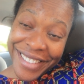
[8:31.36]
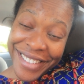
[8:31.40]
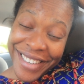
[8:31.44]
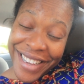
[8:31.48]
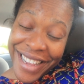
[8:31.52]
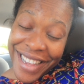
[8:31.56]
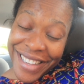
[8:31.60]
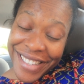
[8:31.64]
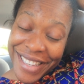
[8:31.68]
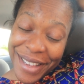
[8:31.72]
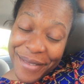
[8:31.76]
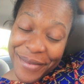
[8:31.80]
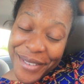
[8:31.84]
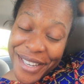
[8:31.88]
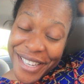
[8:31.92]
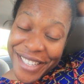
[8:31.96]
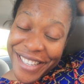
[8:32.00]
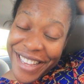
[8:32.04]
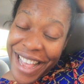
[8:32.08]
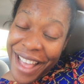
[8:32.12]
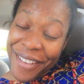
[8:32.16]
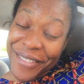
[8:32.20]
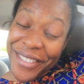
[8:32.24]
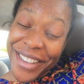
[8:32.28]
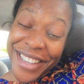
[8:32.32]
you guys, I'm
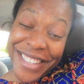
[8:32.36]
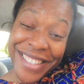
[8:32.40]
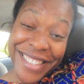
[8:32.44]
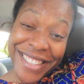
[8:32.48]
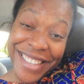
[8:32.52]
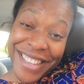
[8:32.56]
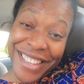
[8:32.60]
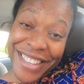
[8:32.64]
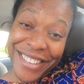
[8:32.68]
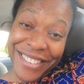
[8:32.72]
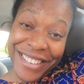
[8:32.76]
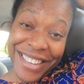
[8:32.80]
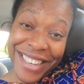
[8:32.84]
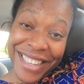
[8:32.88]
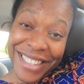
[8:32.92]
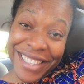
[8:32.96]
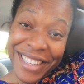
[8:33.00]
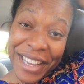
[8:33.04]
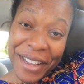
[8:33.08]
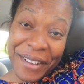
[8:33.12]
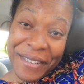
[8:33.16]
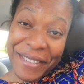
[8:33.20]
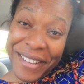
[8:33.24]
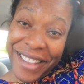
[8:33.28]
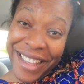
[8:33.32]
just I'm going to see you
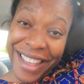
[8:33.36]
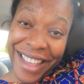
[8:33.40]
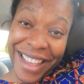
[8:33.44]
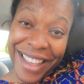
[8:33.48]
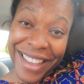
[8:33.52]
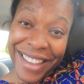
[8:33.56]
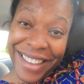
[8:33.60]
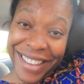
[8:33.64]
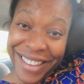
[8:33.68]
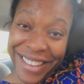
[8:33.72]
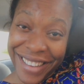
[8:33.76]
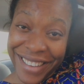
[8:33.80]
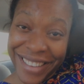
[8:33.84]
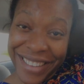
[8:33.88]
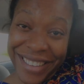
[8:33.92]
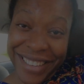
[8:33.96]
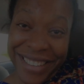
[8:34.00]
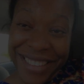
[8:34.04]
later, okay?